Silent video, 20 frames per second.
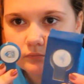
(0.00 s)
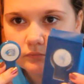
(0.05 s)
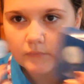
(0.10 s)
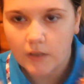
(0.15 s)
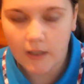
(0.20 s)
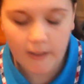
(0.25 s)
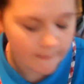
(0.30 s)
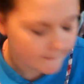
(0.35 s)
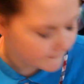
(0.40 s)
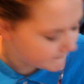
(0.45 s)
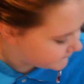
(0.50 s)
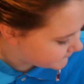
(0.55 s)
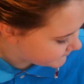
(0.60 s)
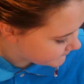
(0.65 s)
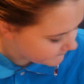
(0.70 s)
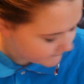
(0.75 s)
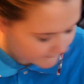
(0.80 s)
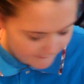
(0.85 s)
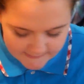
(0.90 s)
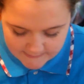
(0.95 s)
They're
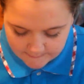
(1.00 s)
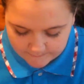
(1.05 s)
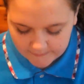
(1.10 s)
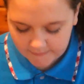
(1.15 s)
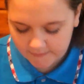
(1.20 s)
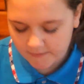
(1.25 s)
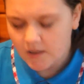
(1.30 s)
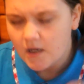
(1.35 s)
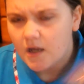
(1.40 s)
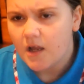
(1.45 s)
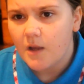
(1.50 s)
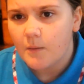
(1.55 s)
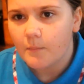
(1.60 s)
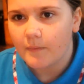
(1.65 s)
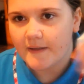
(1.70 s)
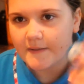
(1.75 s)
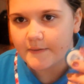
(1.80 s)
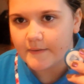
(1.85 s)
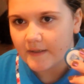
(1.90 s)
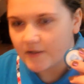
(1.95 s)
pretty similar, but
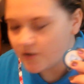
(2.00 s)
this one